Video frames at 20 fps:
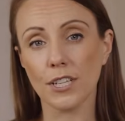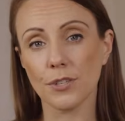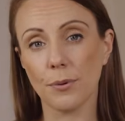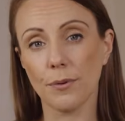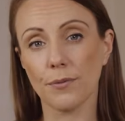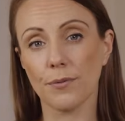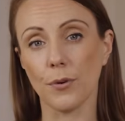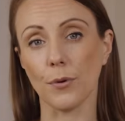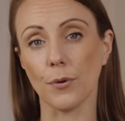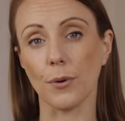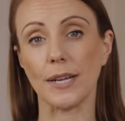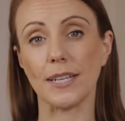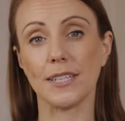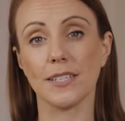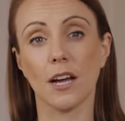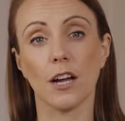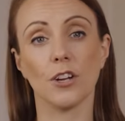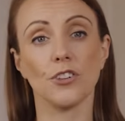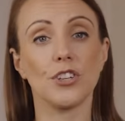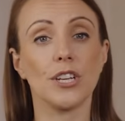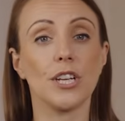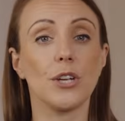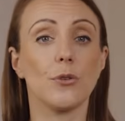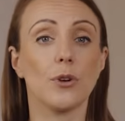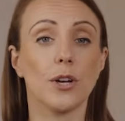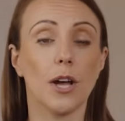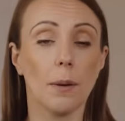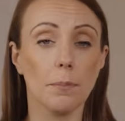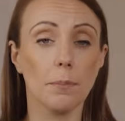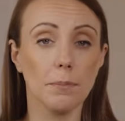to avoid touching your
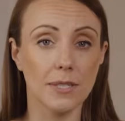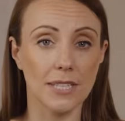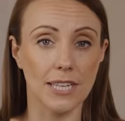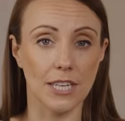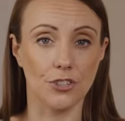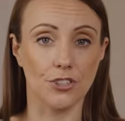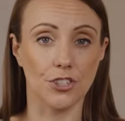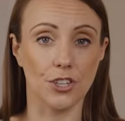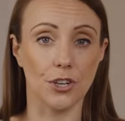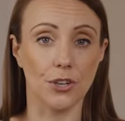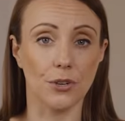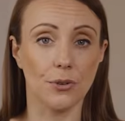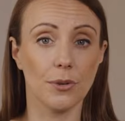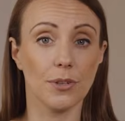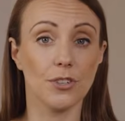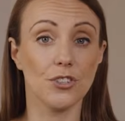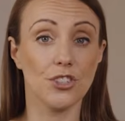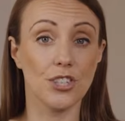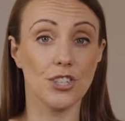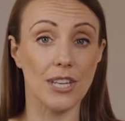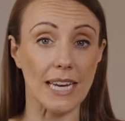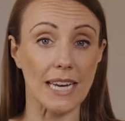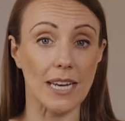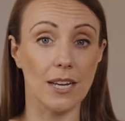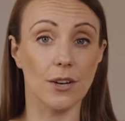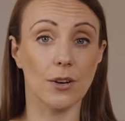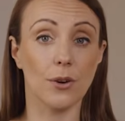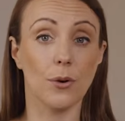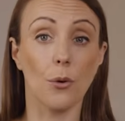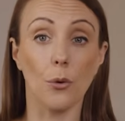gum tissue,
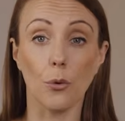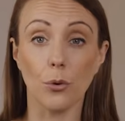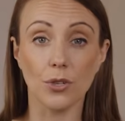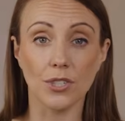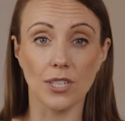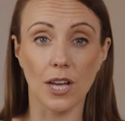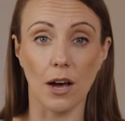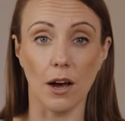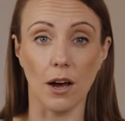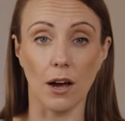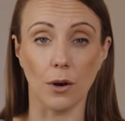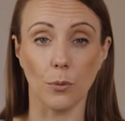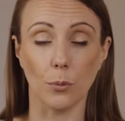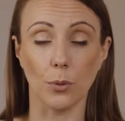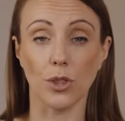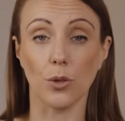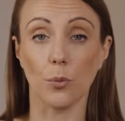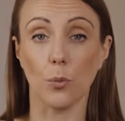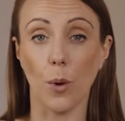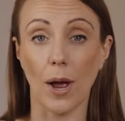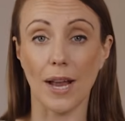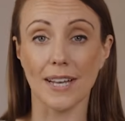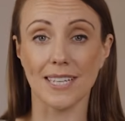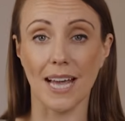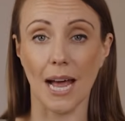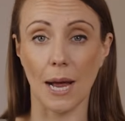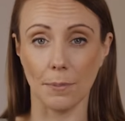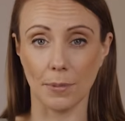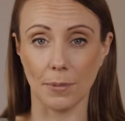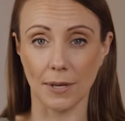cheek or tongue with the wet
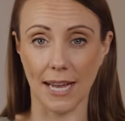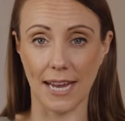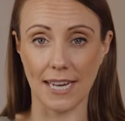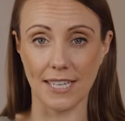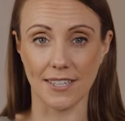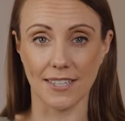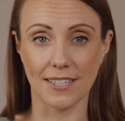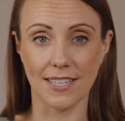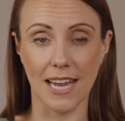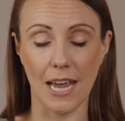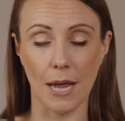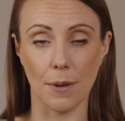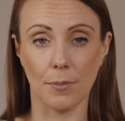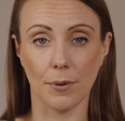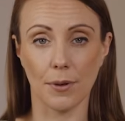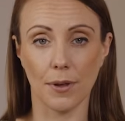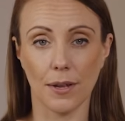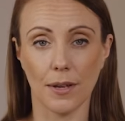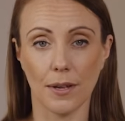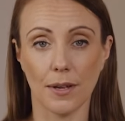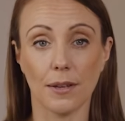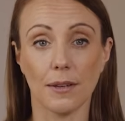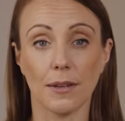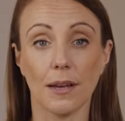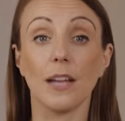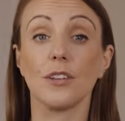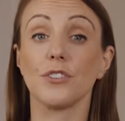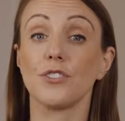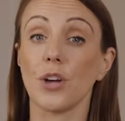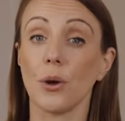applicator tip,
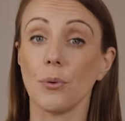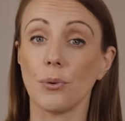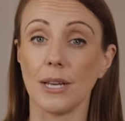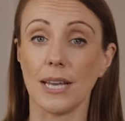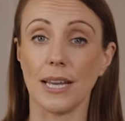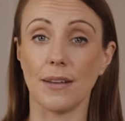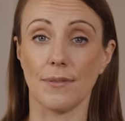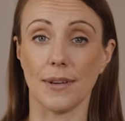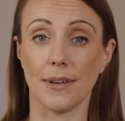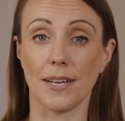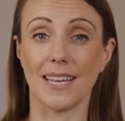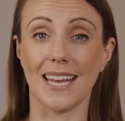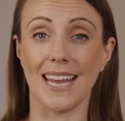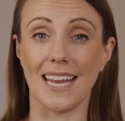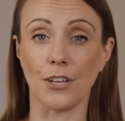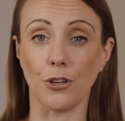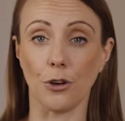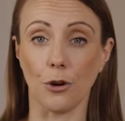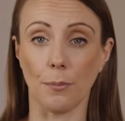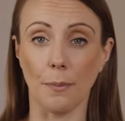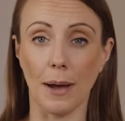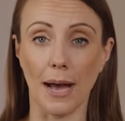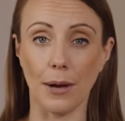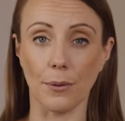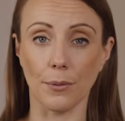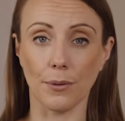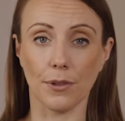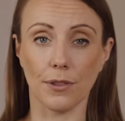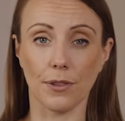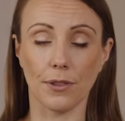and don't leave it in your
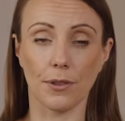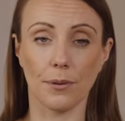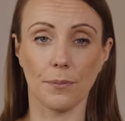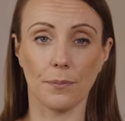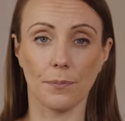mouth.